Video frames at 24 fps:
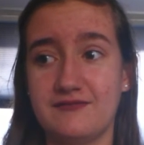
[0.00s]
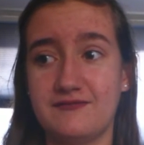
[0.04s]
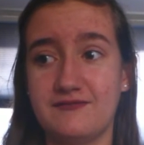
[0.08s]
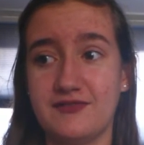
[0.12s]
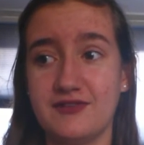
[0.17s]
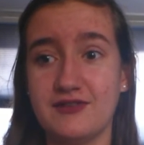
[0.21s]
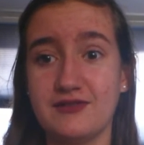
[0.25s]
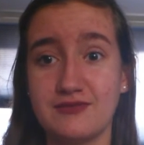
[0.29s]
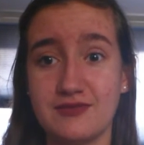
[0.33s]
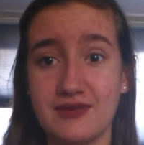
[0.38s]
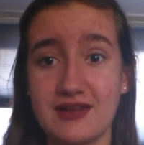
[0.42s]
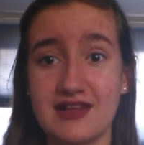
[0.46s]

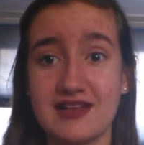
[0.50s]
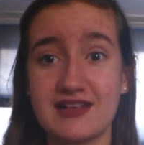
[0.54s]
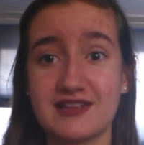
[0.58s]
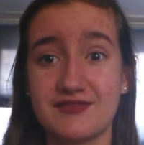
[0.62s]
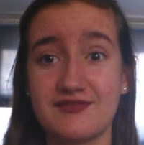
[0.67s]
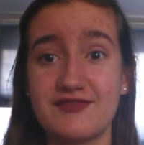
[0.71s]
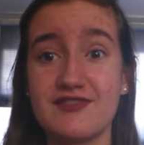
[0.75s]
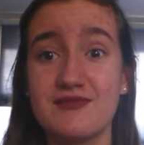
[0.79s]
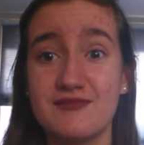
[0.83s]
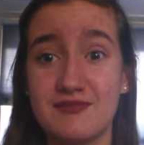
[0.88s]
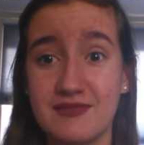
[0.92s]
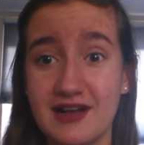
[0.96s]
few
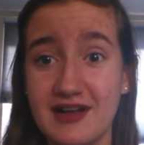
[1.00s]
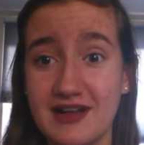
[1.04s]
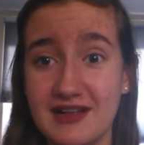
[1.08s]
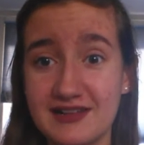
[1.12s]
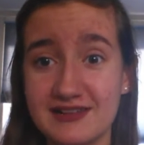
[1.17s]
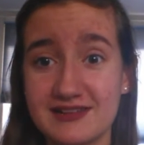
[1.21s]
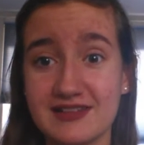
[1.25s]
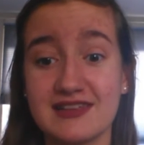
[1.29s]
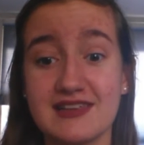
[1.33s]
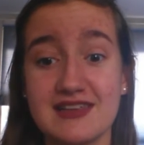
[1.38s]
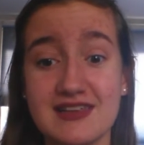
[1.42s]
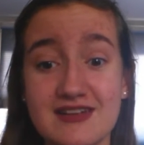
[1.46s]
weeks, few
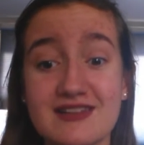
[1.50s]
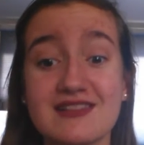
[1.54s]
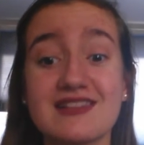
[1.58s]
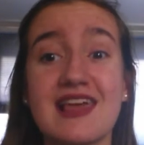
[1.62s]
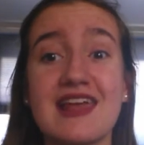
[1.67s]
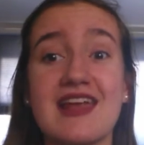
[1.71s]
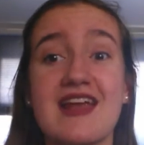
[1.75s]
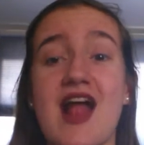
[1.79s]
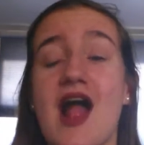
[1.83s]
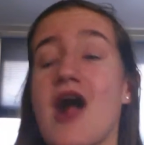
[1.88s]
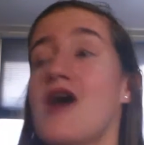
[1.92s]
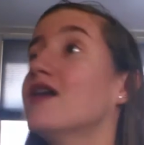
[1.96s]
months, a year
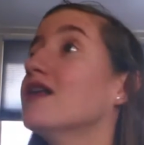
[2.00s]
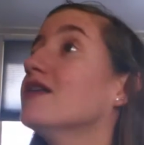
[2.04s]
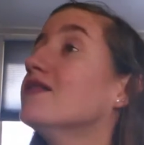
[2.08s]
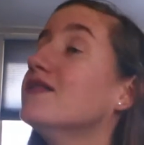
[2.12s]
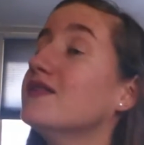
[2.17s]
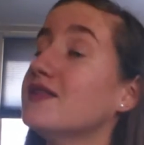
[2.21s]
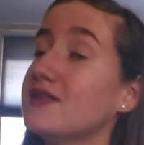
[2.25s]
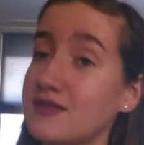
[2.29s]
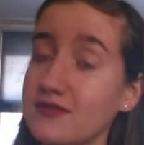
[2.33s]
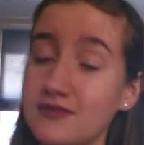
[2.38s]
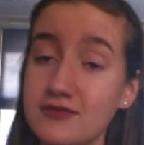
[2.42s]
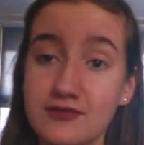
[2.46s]
later, I don't
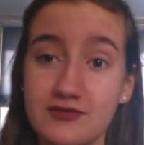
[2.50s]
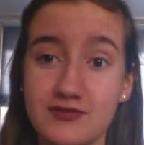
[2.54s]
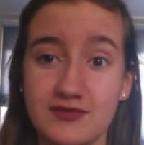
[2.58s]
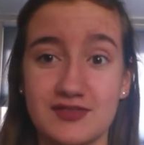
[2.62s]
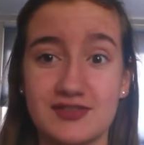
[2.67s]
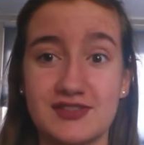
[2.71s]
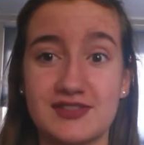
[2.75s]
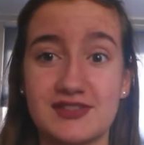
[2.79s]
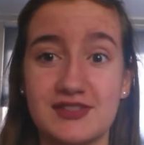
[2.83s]
even use.